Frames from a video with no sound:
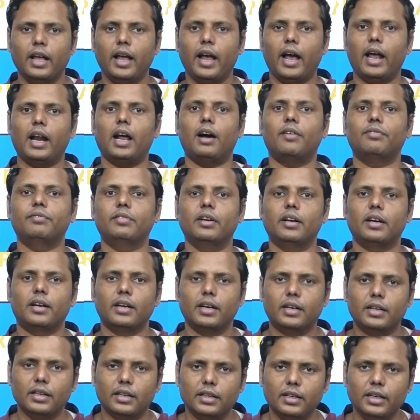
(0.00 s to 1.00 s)
and after
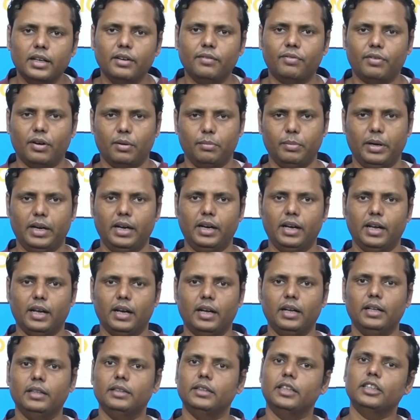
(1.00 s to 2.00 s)
returning from India,
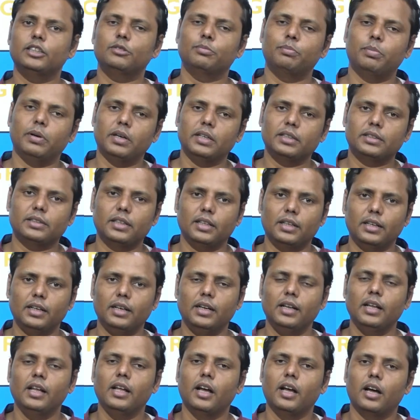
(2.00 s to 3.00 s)
this person
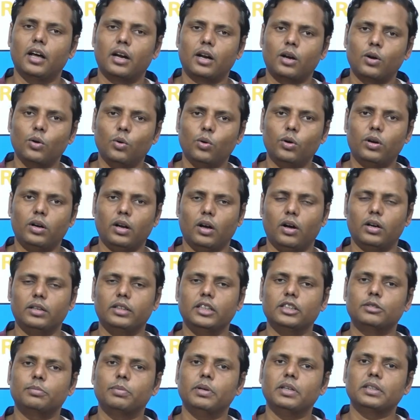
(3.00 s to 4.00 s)
wrote or
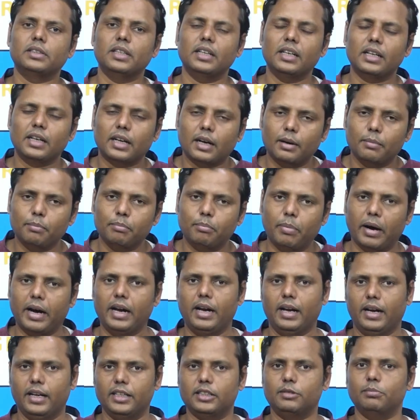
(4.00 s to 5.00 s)
this person compiled
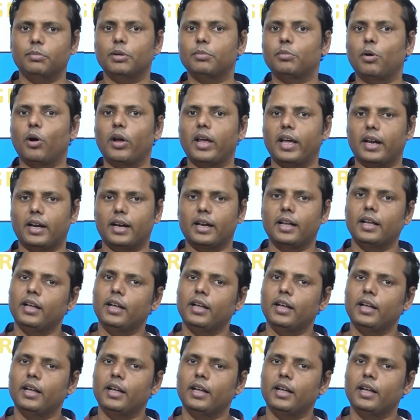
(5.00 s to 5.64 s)
his memoir,